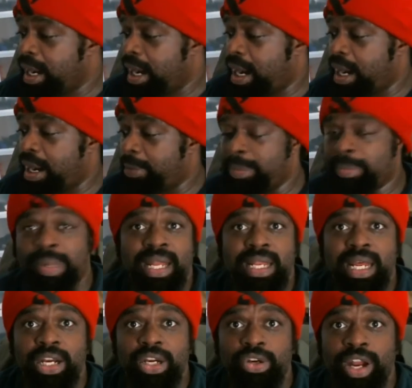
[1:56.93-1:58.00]
i Uh, been playing a
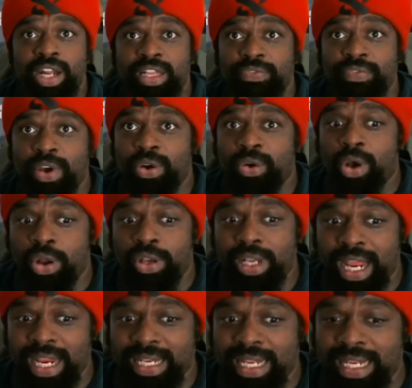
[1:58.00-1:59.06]
lot of Grand Theft Auto
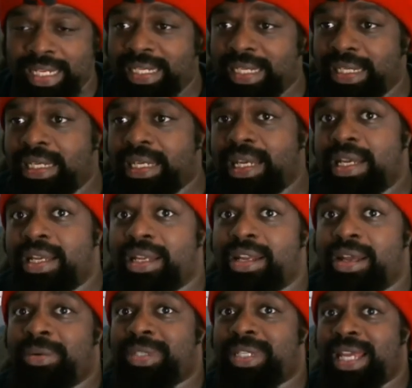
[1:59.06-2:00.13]
online lately. You
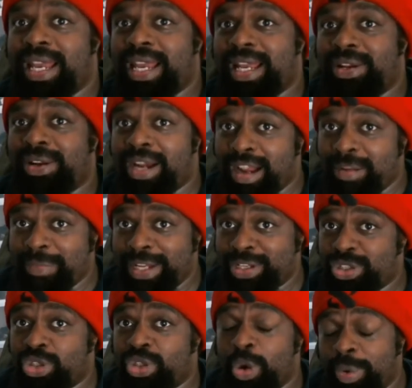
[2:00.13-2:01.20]
know what I'm saying? Learn how to make
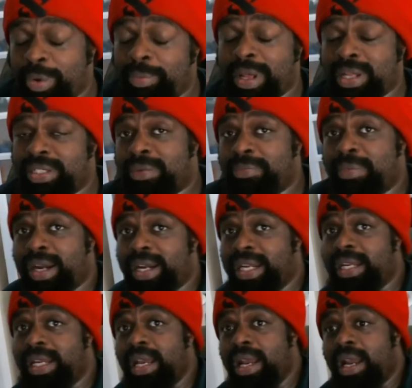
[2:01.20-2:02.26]
stupid amounts of
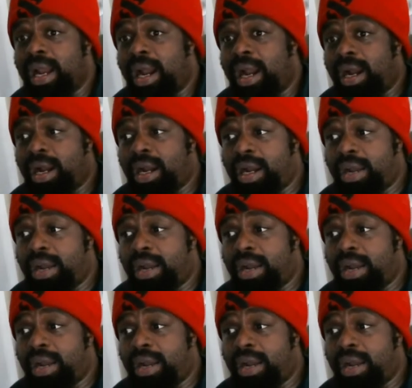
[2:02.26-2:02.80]
money. Uh,